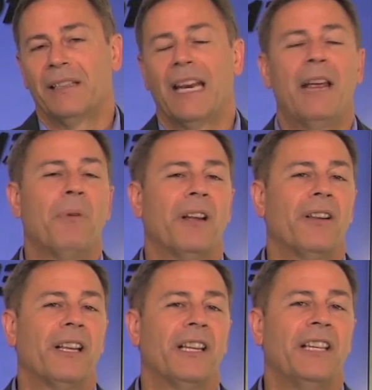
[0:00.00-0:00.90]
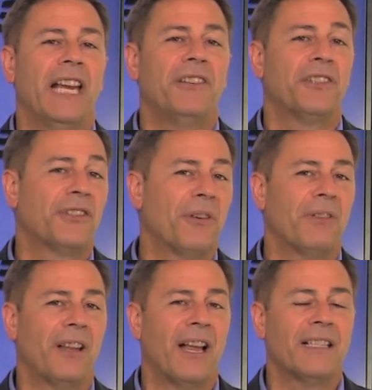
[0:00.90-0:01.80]
Today we're going to look at the danger
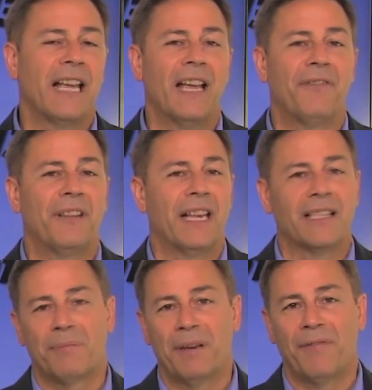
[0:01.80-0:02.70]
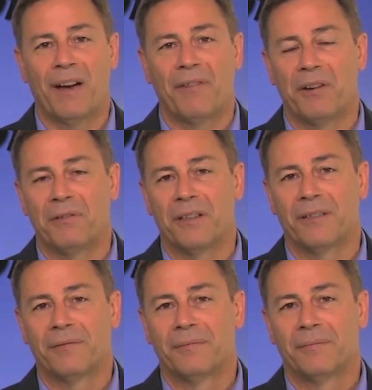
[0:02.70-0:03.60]
zone that lies ahead for the S&P 500.